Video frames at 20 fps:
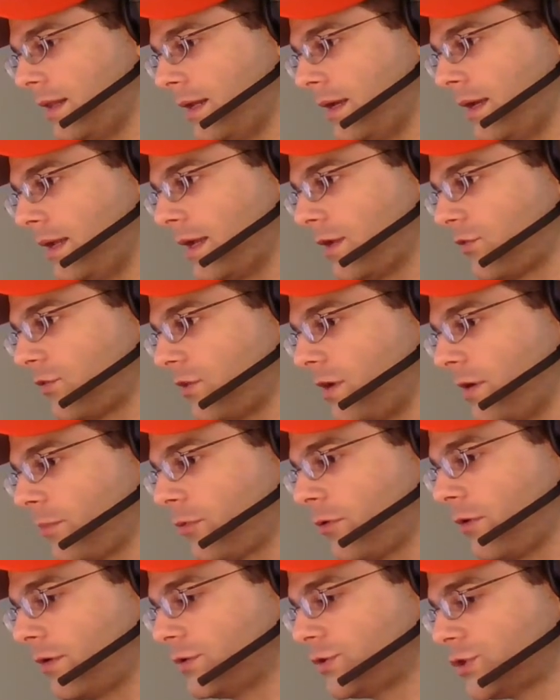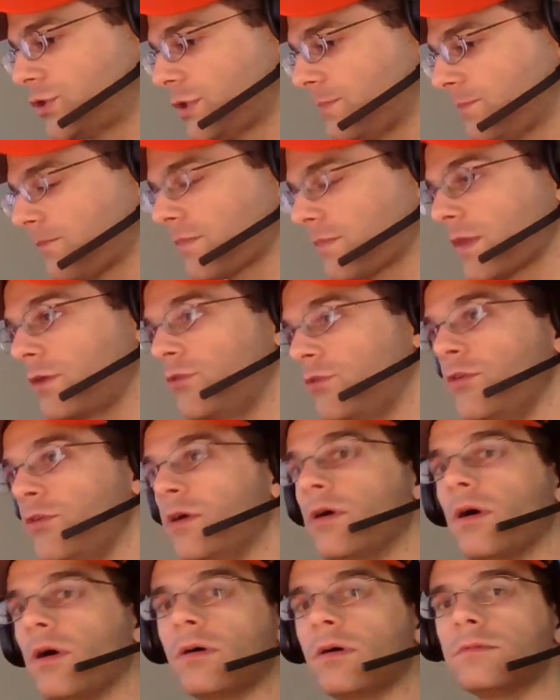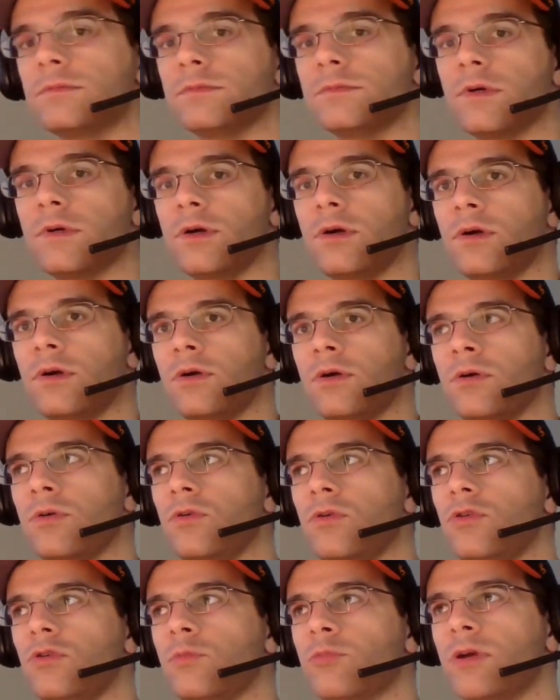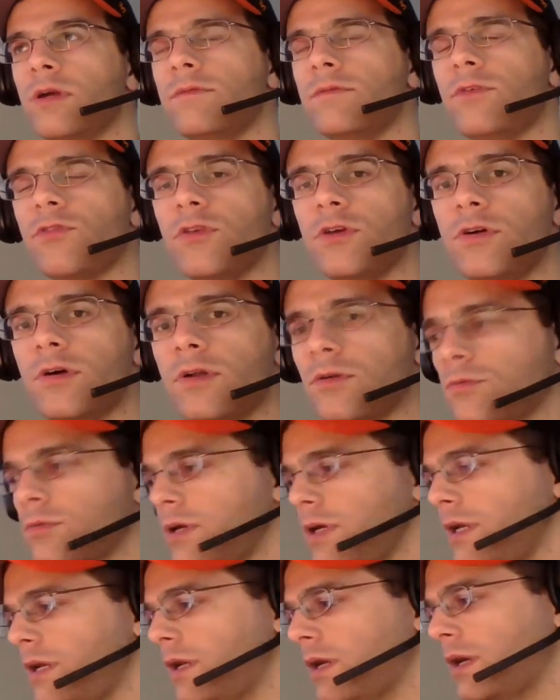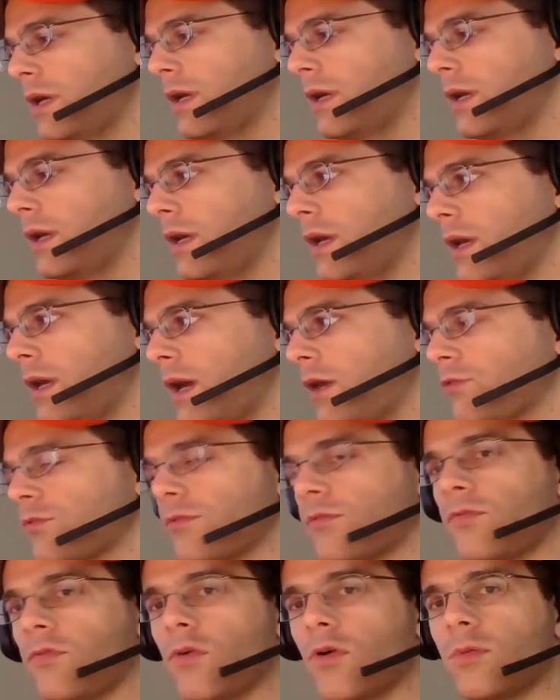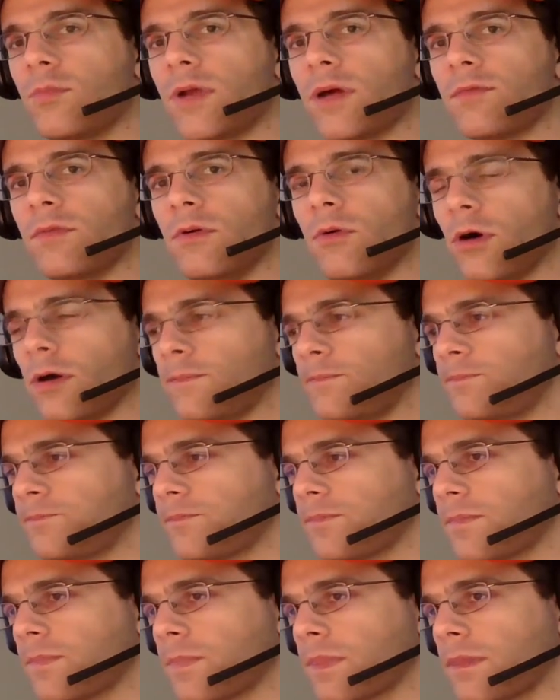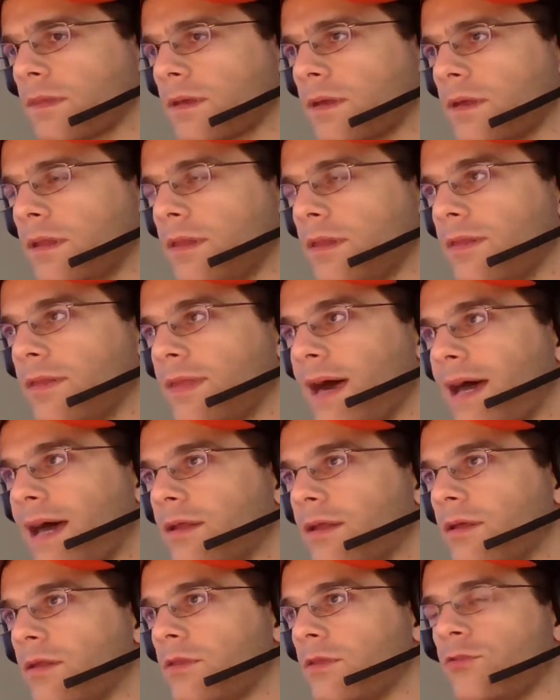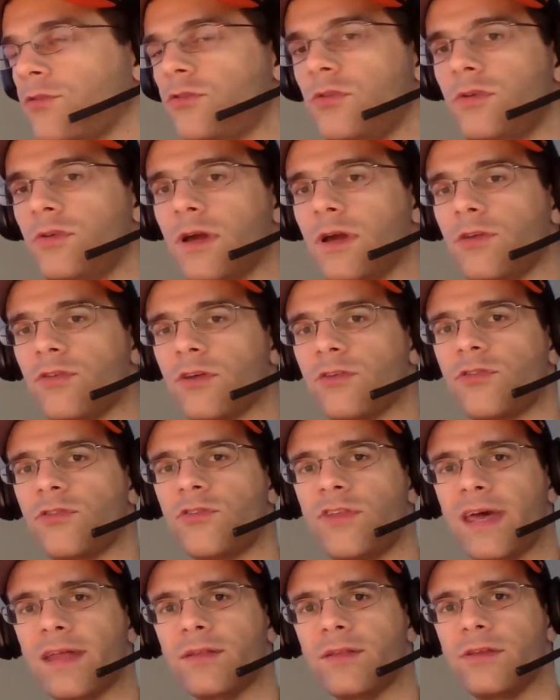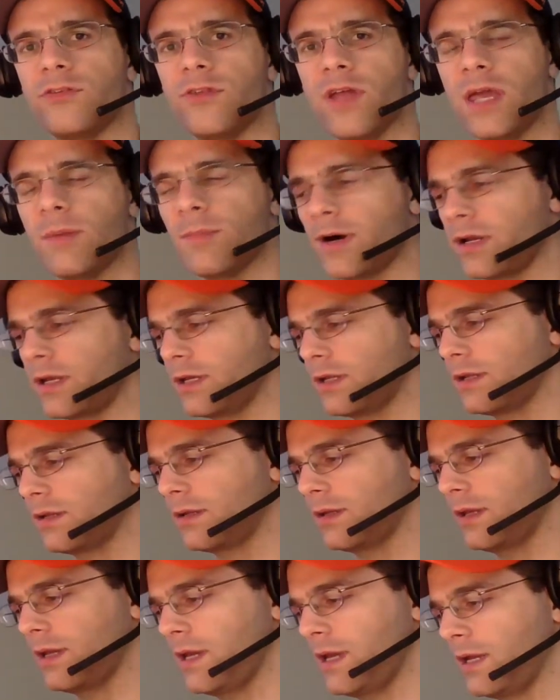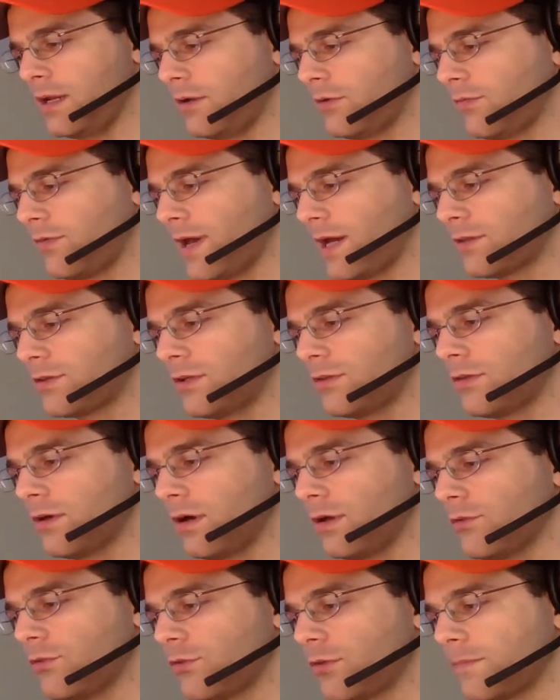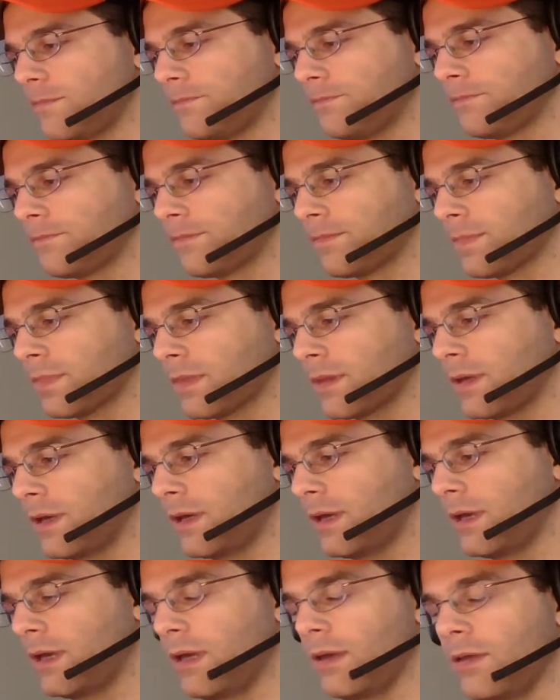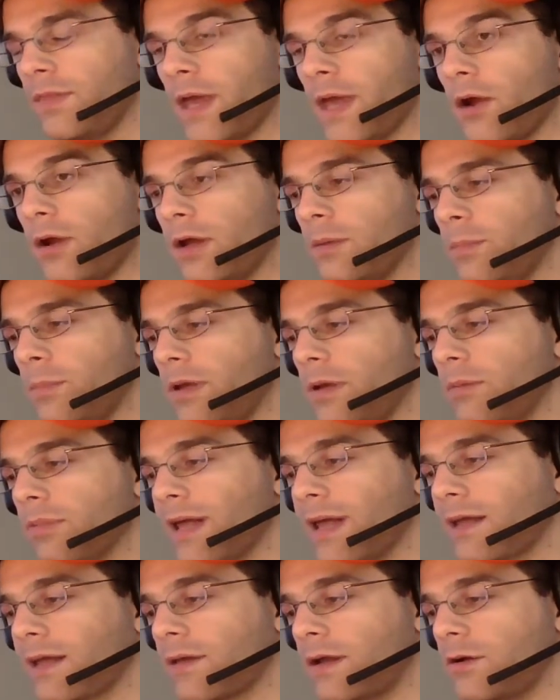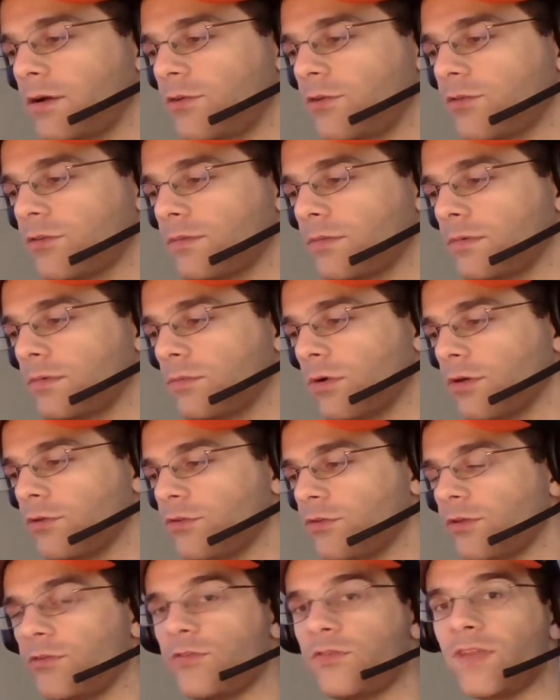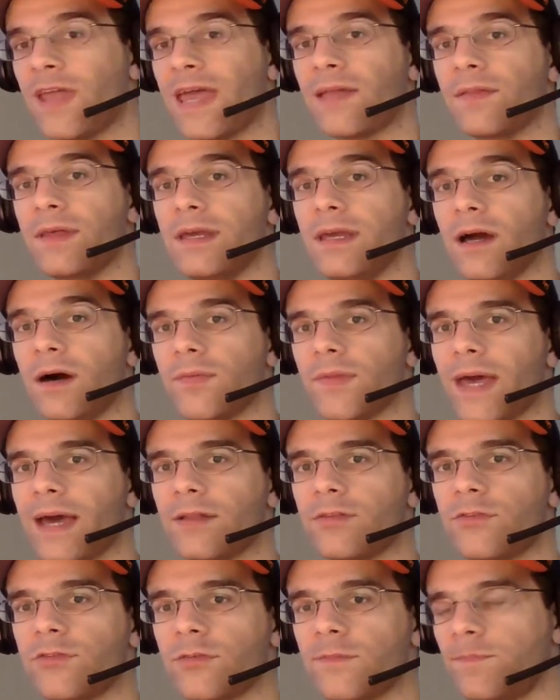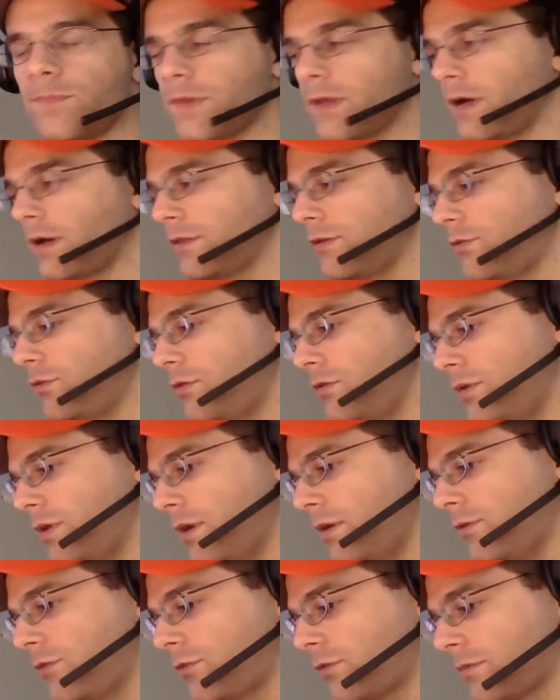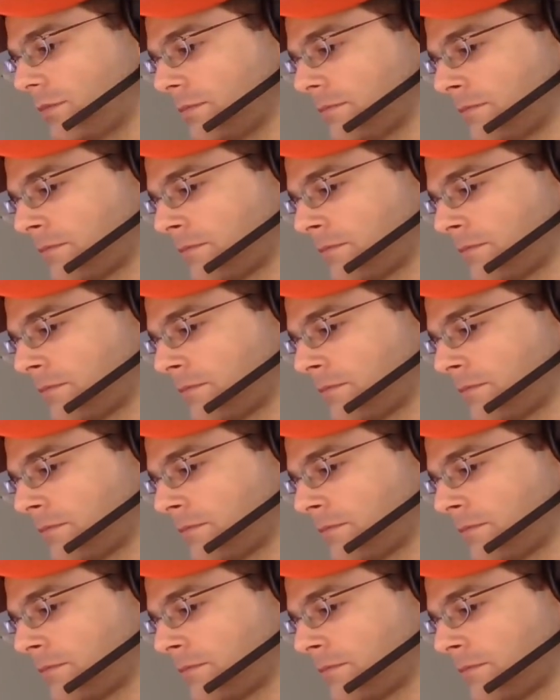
And as they approached, Zero, who previously couldn't read, has informed everyone that the suitcase has Stanley's name on it, and in fact, it does. There, in big black letters, was Stanley Yelnats on the suitcase.